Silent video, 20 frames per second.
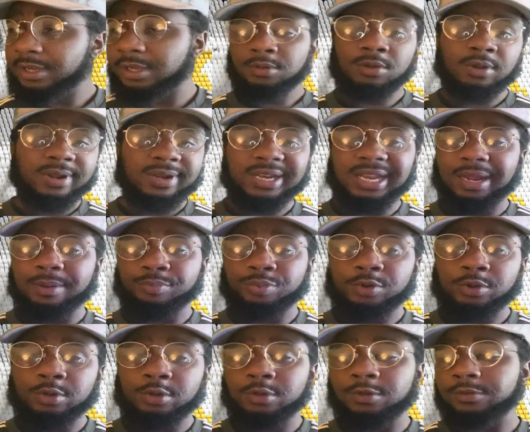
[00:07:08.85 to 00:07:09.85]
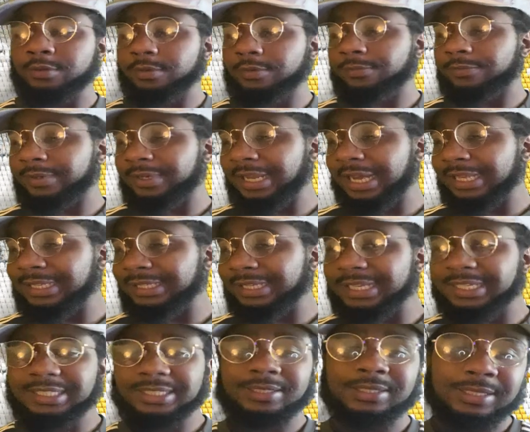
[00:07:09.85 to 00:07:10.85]
Looking at Bruno
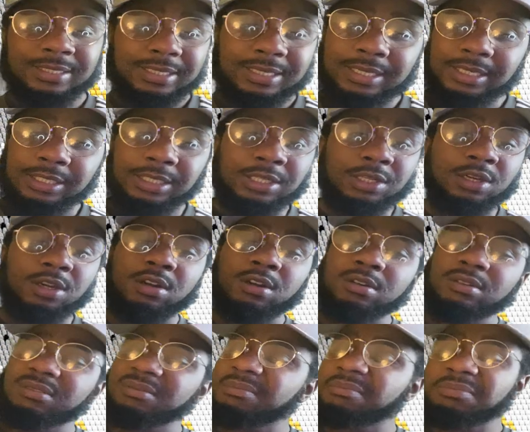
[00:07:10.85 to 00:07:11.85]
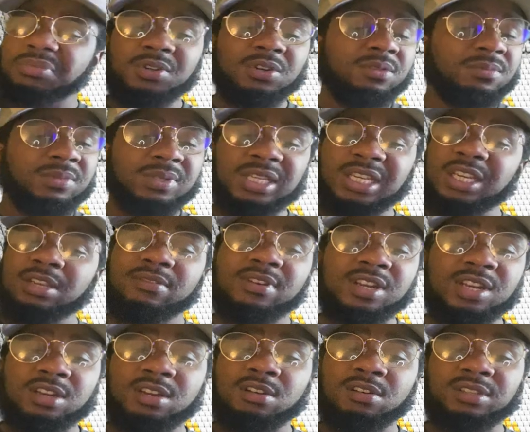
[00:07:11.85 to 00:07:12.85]
Fernandes, you know, boom. He
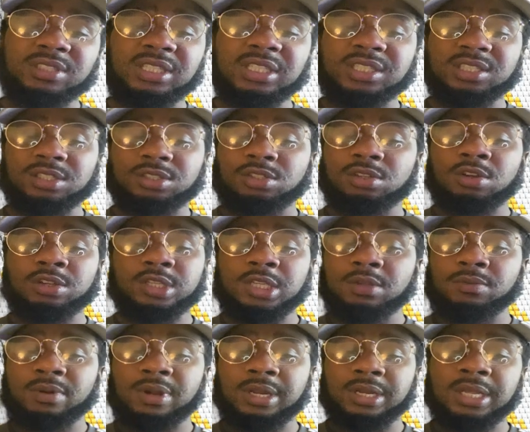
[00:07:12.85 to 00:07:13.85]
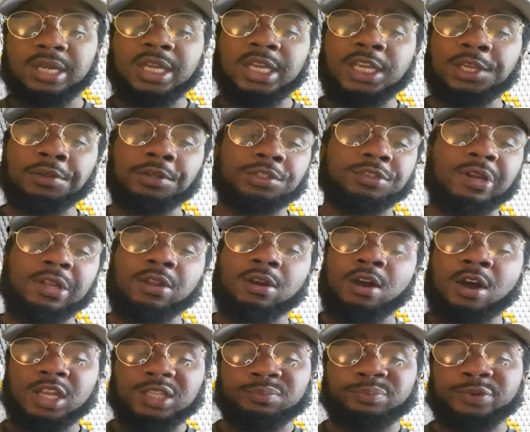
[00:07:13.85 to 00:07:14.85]
already knows he's the chosen one. He was trying to
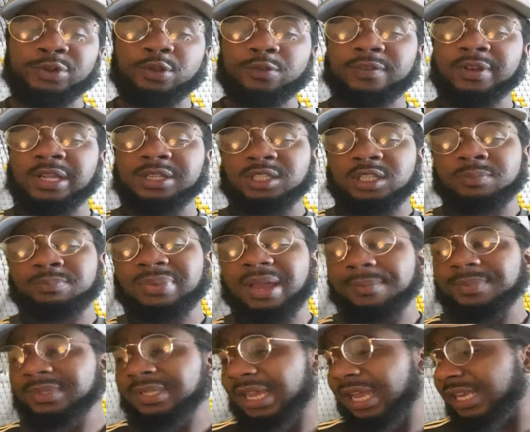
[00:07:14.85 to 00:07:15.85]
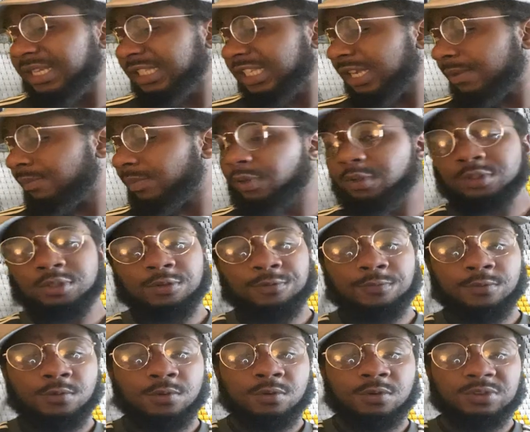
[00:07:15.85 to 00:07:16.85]
ask Bruno Fernandes to baptize him because,
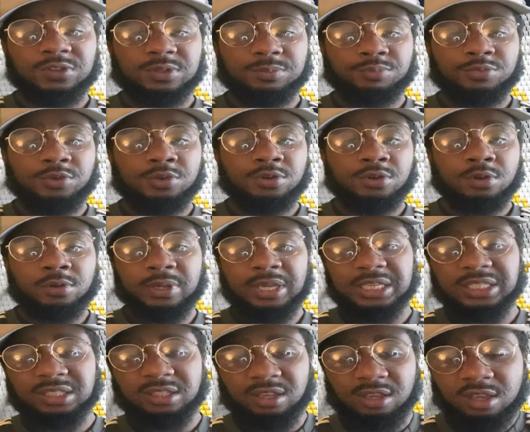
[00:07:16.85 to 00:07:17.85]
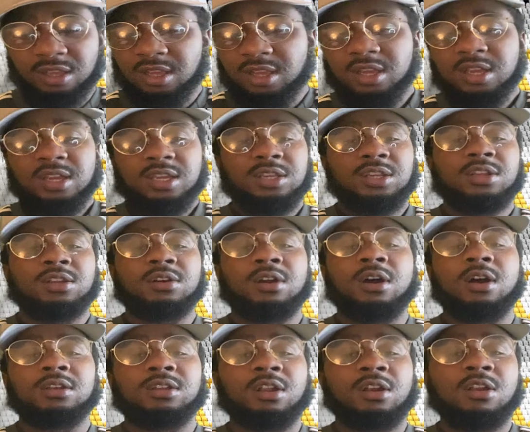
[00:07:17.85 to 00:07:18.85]
of course, Bruno is the, you
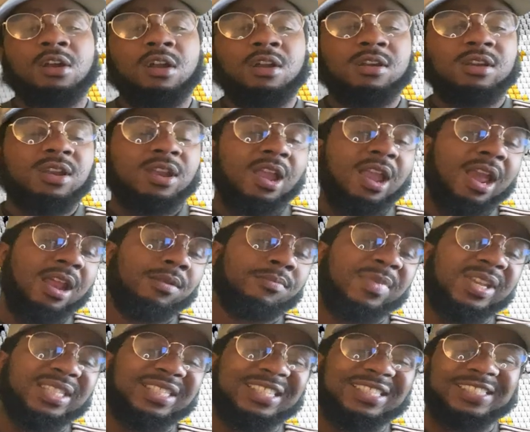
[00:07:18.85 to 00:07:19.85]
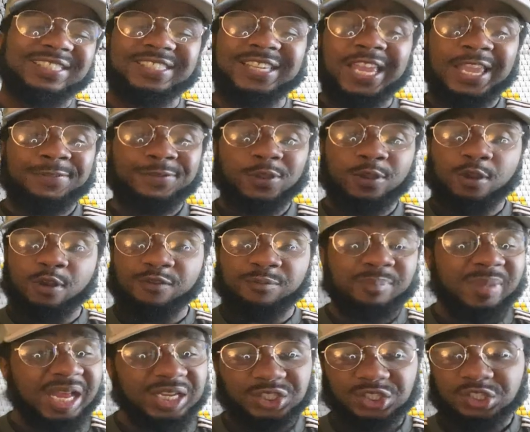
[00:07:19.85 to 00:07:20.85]
know, the long and missing savior of
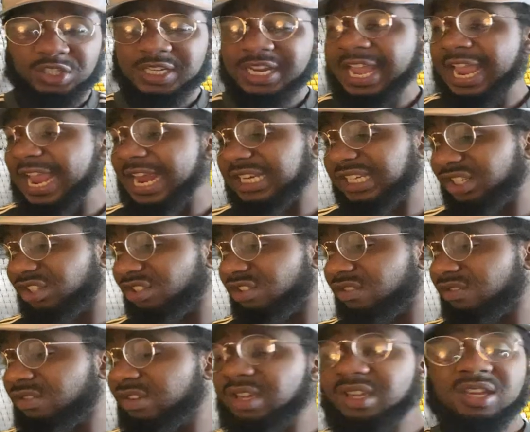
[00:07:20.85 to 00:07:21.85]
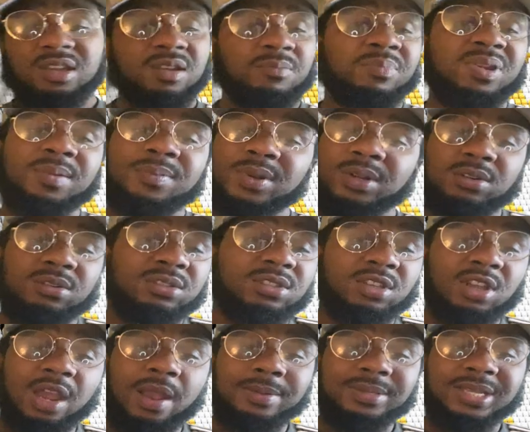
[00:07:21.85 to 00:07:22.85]
Manchester United, you know. Biblical
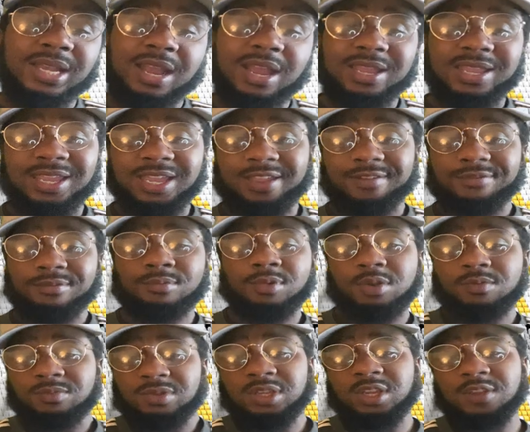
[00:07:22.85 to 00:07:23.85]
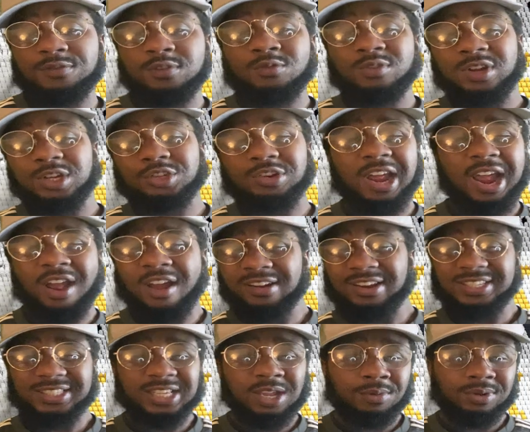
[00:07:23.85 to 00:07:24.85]
terms out here, if you want to try and
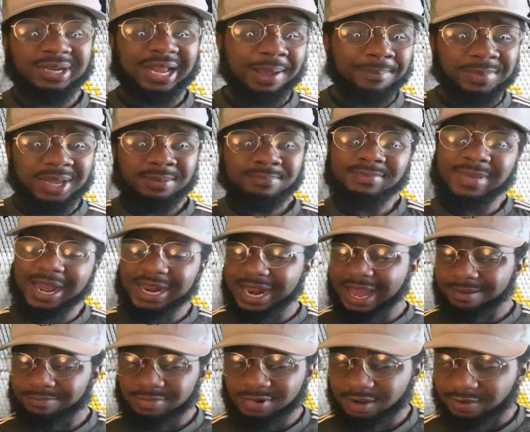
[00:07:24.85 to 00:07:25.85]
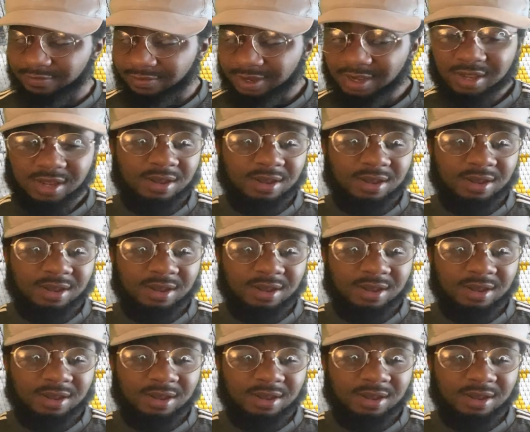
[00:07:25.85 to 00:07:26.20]
understand what I mean by that, bruv.